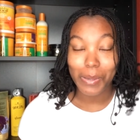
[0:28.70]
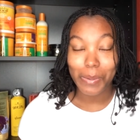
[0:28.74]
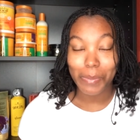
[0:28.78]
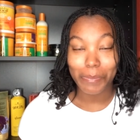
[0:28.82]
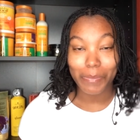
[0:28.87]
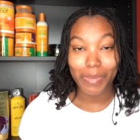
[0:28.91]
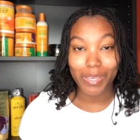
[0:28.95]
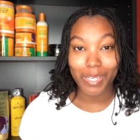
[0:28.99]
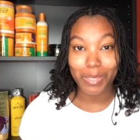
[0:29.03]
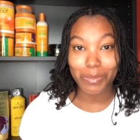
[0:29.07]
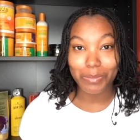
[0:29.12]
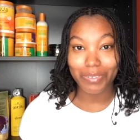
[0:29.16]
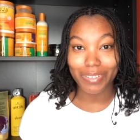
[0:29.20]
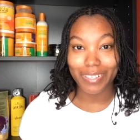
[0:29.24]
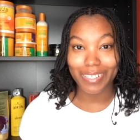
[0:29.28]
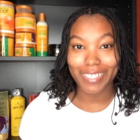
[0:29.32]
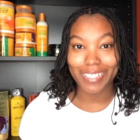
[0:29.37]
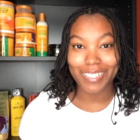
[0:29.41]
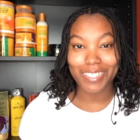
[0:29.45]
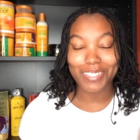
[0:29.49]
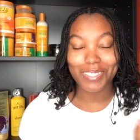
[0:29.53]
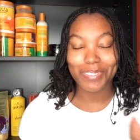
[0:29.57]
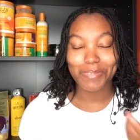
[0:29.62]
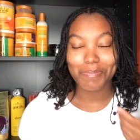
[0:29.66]
mini
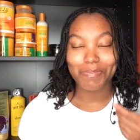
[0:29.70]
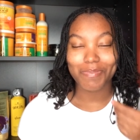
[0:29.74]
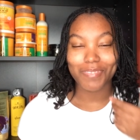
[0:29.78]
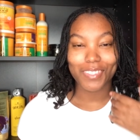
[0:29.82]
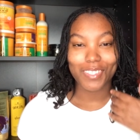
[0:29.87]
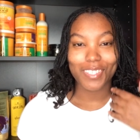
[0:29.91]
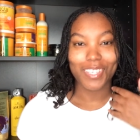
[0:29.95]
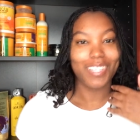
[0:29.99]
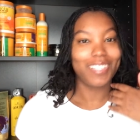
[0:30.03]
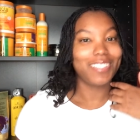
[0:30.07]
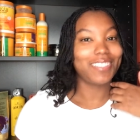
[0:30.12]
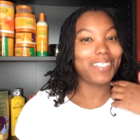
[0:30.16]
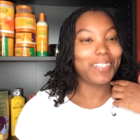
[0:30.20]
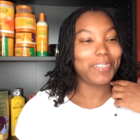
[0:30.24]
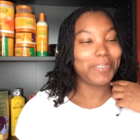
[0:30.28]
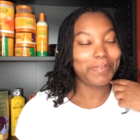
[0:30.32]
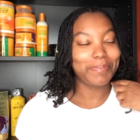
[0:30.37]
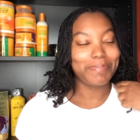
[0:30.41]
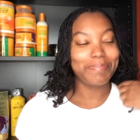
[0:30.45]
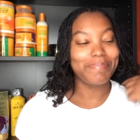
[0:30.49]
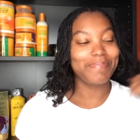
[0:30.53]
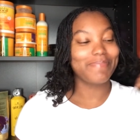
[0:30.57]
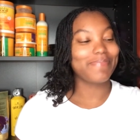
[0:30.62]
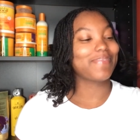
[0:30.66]
braids.
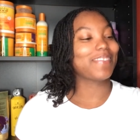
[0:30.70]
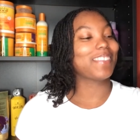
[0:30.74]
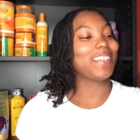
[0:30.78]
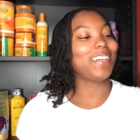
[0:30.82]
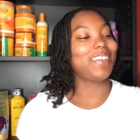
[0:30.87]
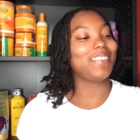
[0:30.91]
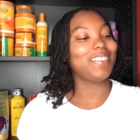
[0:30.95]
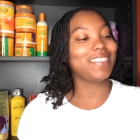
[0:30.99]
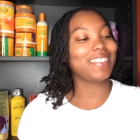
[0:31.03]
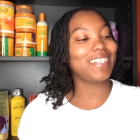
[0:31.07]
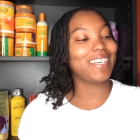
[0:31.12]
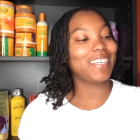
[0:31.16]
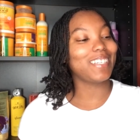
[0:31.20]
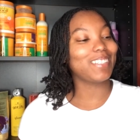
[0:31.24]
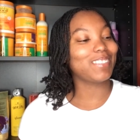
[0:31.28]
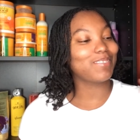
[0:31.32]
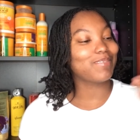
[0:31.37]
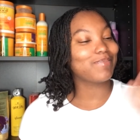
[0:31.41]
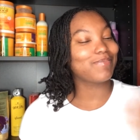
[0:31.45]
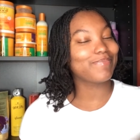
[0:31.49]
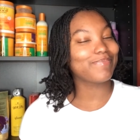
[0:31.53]
So I was like,